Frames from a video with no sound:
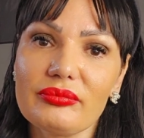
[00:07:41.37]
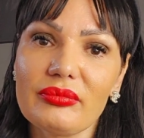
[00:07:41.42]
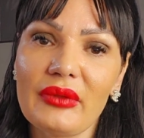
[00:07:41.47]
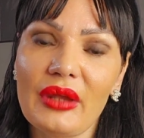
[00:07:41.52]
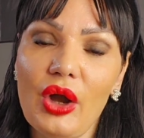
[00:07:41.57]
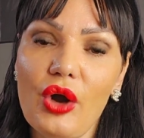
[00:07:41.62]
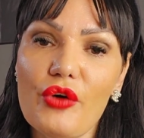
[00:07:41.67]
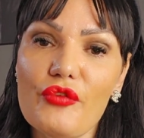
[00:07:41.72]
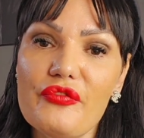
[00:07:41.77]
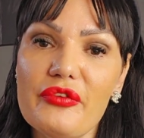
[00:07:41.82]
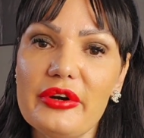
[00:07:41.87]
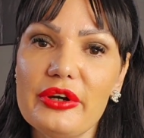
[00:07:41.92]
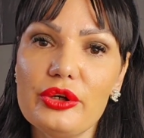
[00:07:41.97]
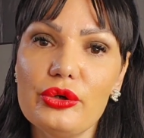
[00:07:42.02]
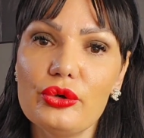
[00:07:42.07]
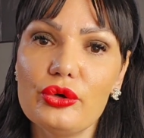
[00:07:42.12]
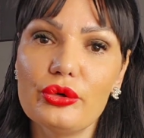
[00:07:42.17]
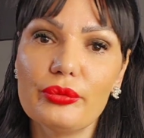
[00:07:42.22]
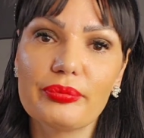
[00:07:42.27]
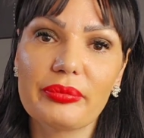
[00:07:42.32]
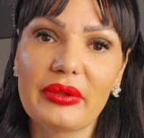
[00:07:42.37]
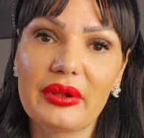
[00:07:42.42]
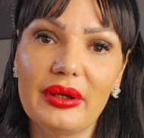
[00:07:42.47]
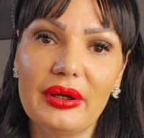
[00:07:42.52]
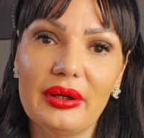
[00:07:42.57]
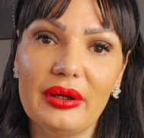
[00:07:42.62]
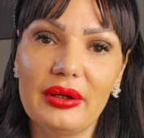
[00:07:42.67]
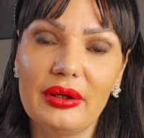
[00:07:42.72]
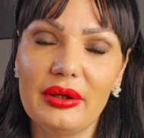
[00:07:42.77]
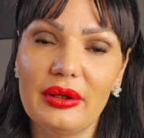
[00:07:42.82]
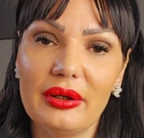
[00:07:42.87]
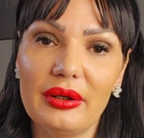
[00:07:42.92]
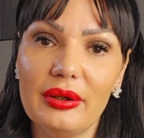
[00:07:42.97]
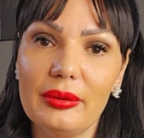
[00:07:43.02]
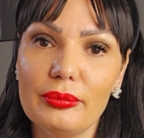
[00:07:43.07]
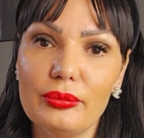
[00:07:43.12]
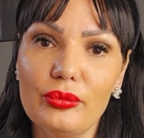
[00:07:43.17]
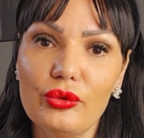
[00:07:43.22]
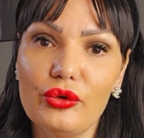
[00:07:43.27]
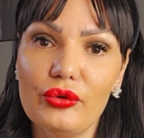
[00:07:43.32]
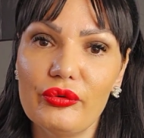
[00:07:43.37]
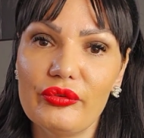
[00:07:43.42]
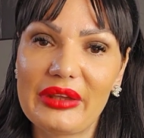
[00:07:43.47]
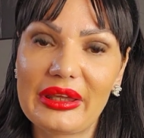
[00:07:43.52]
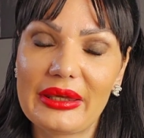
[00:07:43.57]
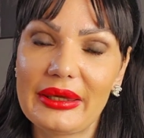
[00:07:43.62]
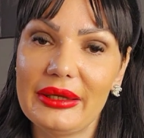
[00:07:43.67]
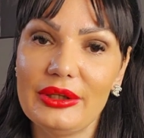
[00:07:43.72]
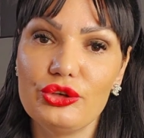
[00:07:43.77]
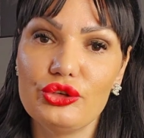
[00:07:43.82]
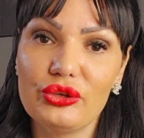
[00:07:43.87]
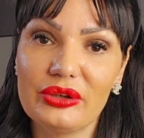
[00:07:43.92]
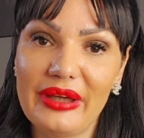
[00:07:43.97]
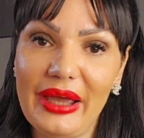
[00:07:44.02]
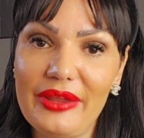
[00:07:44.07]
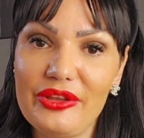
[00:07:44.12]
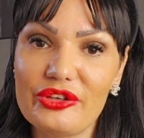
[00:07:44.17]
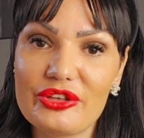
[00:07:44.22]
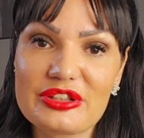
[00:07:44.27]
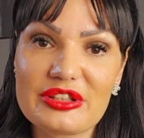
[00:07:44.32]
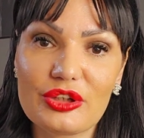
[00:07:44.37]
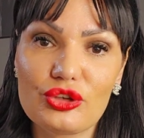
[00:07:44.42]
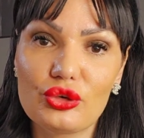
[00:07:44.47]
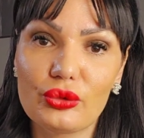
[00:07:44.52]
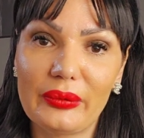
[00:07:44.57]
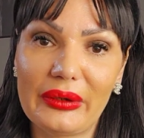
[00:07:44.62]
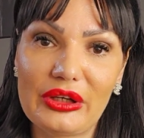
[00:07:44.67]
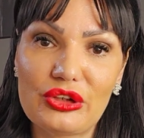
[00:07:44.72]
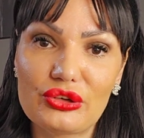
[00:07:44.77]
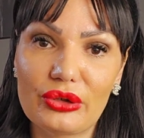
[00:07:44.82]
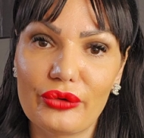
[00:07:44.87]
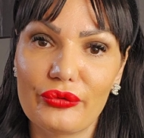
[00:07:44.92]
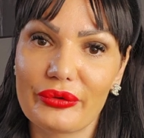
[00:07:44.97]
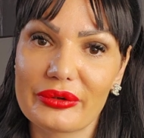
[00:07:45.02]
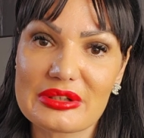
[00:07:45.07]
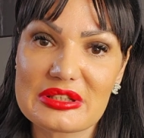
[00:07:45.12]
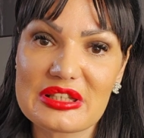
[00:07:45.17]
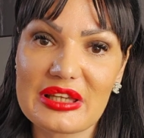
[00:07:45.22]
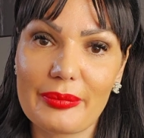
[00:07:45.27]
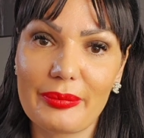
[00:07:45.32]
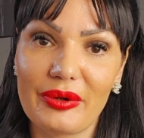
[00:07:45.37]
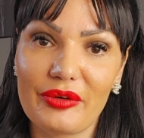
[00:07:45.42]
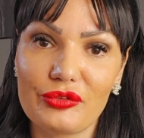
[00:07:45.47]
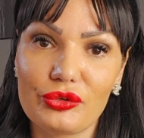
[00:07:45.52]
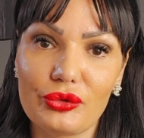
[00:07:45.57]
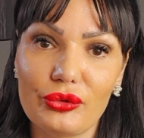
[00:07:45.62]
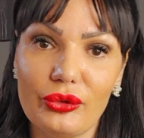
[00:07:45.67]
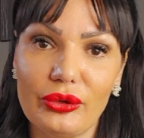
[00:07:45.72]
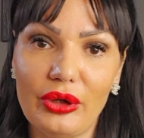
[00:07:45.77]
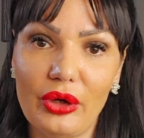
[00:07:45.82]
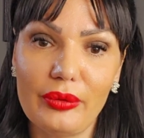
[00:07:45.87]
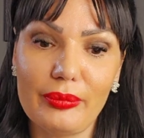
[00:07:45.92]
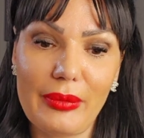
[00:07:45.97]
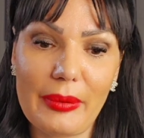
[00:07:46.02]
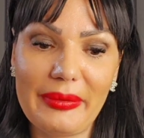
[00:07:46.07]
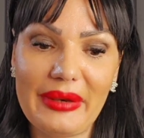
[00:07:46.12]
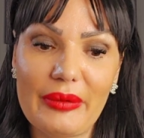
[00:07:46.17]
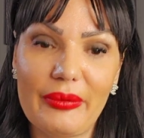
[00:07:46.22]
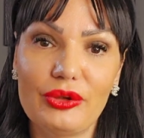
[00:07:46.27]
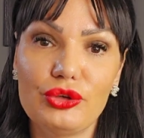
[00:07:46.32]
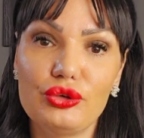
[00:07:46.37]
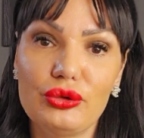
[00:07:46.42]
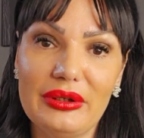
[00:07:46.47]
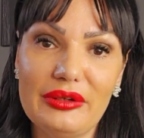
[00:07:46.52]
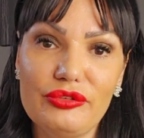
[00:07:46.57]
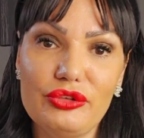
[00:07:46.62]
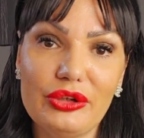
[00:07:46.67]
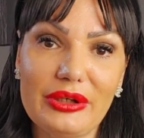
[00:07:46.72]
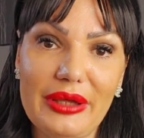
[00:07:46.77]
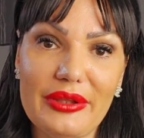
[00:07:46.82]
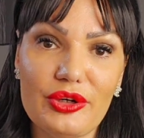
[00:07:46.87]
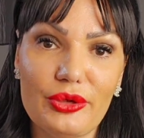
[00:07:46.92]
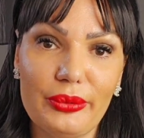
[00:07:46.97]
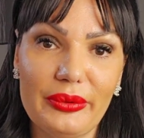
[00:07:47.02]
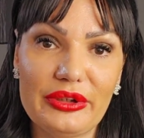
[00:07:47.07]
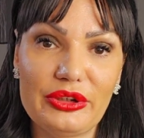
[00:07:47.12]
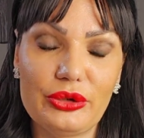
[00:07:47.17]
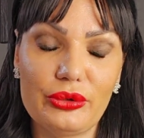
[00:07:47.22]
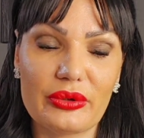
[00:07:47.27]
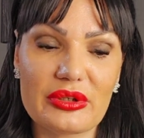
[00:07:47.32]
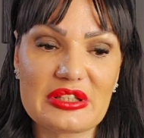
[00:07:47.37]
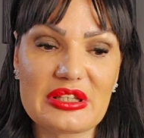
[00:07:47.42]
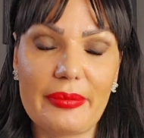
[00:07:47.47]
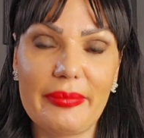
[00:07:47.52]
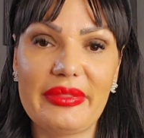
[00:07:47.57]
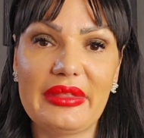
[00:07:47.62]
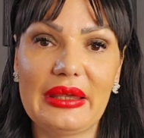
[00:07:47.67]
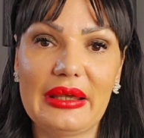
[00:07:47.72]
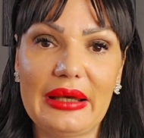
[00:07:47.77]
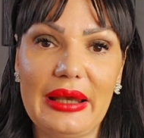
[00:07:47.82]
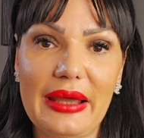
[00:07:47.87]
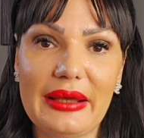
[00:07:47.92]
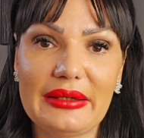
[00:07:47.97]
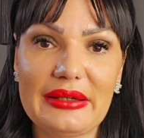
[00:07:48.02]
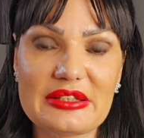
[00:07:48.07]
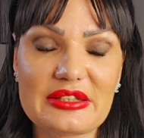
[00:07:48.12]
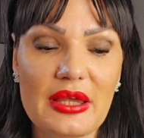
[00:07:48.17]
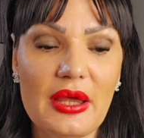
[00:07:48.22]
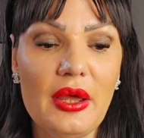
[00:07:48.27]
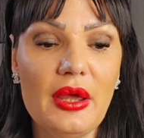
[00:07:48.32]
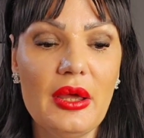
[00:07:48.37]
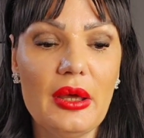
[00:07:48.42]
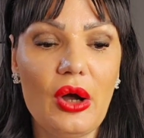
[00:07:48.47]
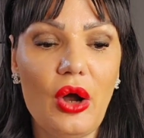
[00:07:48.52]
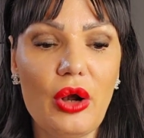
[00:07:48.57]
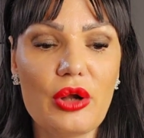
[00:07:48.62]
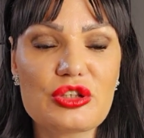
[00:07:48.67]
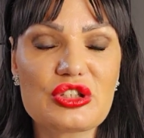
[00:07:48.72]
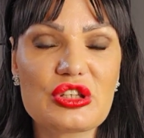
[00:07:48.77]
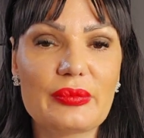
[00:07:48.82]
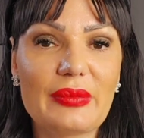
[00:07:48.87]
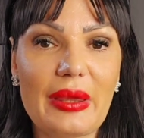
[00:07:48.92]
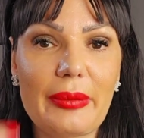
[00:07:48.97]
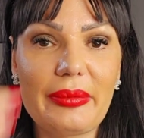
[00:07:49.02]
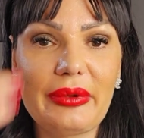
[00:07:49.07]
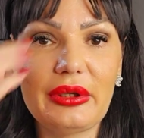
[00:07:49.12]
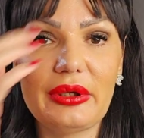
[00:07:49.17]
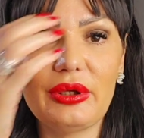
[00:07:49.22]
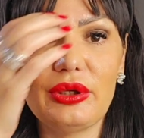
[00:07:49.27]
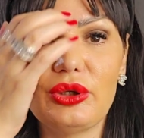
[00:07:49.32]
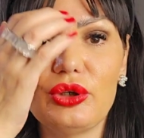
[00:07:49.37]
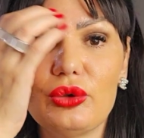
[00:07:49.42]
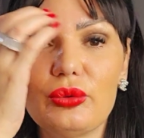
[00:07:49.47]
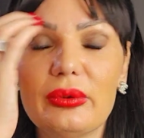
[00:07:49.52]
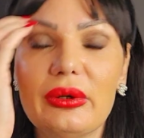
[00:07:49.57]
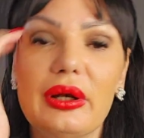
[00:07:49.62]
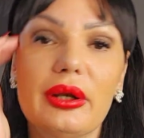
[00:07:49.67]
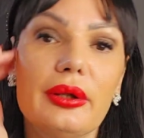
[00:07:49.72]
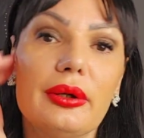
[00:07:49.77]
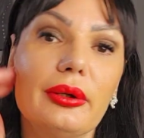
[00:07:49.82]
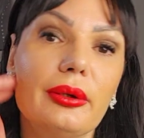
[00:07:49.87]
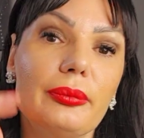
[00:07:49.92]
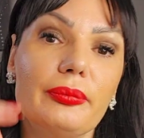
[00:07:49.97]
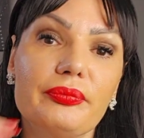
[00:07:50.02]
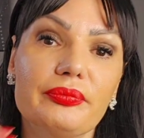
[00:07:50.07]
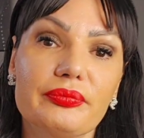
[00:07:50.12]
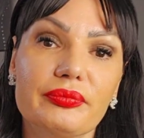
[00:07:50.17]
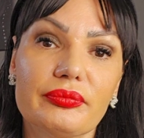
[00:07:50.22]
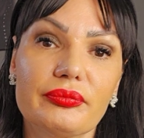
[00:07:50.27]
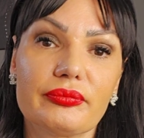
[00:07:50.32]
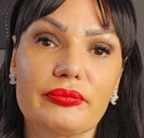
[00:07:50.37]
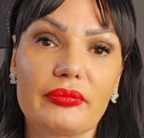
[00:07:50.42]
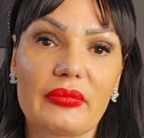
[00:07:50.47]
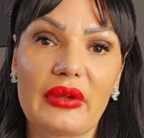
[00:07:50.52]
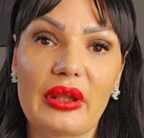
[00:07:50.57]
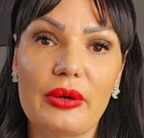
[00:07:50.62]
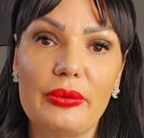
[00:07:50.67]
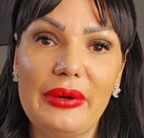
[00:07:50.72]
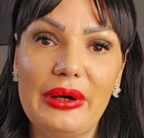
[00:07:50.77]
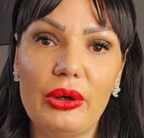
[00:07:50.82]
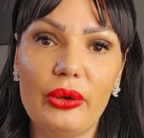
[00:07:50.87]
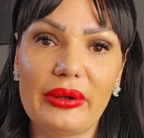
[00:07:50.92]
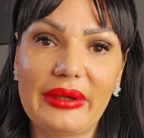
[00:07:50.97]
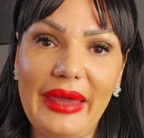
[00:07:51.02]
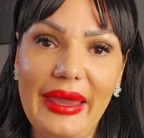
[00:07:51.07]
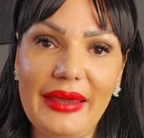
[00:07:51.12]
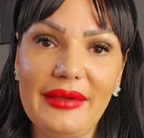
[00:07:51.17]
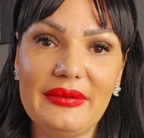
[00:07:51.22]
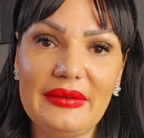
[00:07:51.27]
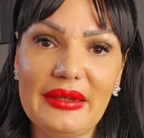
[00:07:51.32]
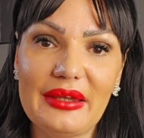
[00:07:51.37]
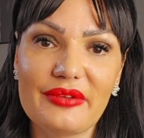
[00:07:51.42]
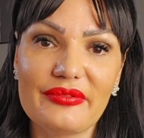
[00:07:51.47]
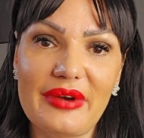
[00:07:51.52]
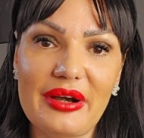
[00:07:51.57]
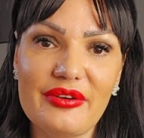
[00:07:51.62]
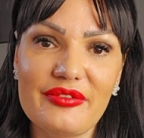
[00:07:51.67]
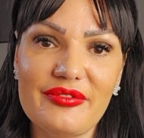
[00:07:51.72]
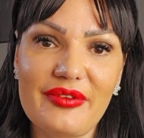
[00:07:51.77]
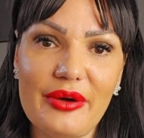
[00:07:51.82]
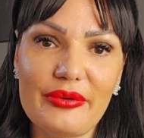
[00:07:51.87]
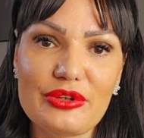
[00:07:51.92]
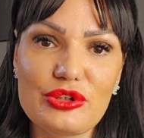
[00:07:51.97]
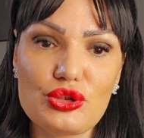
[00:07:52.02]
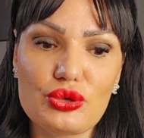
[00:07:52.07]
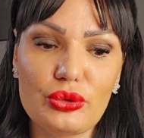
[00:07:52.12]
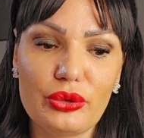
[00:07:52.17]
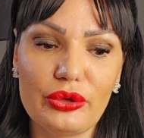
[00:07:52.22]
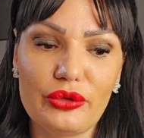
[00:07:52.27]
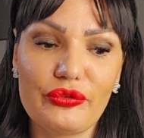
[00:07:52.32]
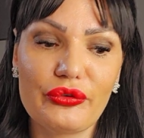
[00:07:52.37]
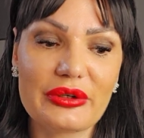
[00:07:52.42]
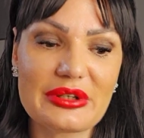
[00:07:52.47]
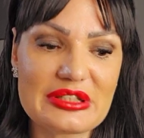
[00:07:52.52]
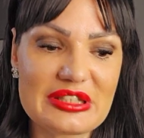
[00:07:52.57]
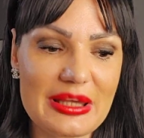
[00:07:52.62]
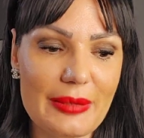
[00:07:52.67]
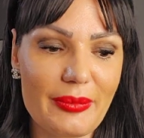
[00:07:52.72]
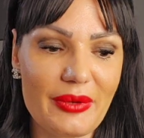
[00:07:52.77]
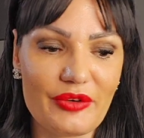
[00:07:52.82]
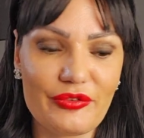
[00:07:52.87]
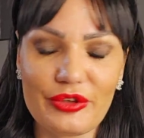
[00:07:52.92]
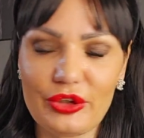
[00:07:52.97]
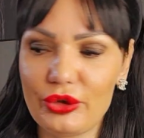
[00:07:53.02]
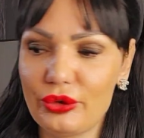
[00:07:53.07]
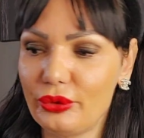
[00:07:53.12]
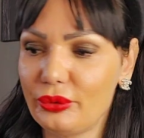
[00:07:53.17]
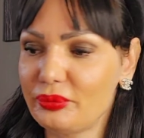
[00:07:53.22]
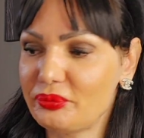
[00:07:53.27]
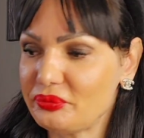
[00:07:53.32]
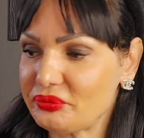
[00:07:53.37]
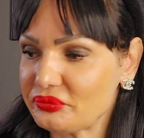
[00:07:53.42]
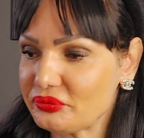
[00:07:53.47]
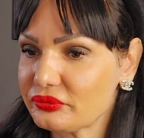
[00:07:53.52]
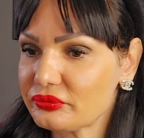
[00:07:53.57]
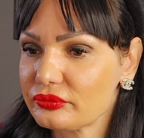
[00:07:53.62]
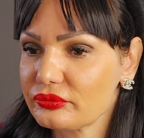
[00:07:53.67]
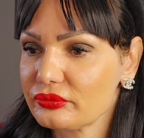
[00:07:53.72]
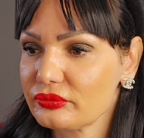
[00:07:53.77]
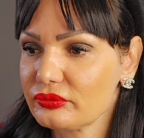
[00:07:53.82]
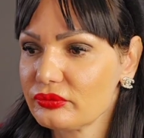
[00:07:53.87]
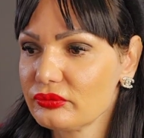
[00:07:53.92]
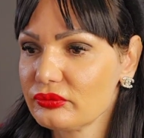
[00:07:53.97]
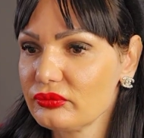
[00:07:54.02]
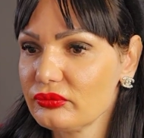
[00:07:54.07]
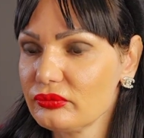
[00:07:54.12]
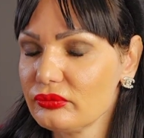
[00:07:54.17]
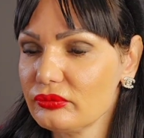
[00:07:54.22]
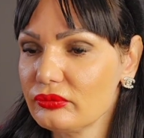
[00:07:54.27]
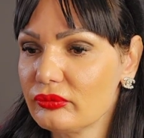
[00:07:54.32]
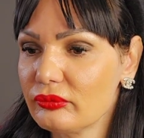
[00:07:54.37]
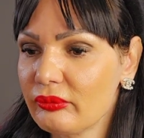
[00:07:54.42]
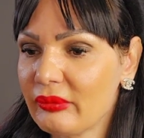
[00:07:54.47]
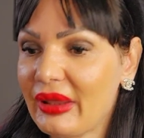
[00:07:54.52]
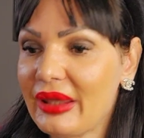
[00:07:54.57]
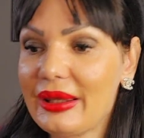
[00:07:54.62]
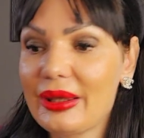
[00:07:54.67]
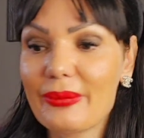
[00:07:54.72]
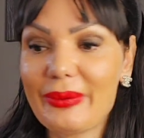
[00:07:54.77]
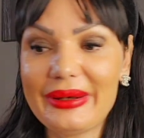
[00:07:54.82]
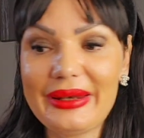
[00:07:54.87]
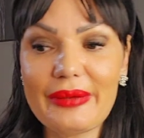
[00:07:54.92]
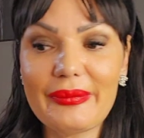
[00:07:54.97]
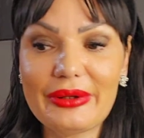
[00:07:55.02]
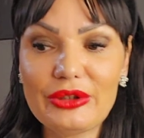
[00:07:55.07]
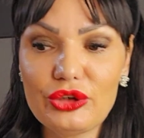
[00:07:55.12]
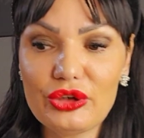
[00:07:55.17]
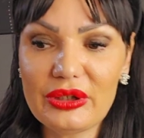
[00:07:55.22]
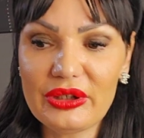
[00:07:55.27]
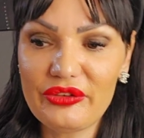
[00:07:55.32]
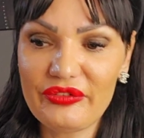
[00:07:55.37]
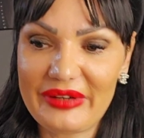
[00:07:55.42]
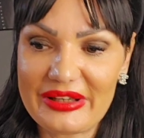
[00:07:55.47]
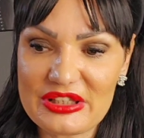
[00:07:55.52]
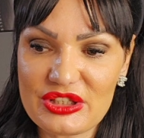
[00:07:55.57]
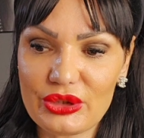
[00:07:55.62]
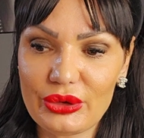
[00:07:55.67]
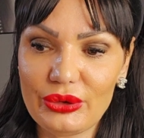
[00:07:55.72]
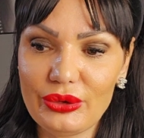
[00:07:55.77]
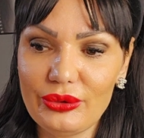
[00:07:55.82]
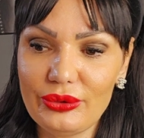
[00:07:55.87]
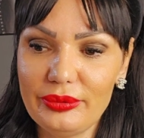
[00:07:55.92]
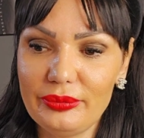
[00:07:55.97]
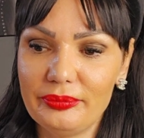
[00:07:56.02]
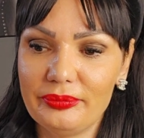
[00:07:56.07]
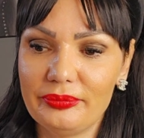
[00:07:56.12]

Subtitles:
offer you moving in together situation for some of you, you know? Maybe they want to live together with you or something like this. Also, maybe you will relocating very, very soon for some of you. What they want to confess to you?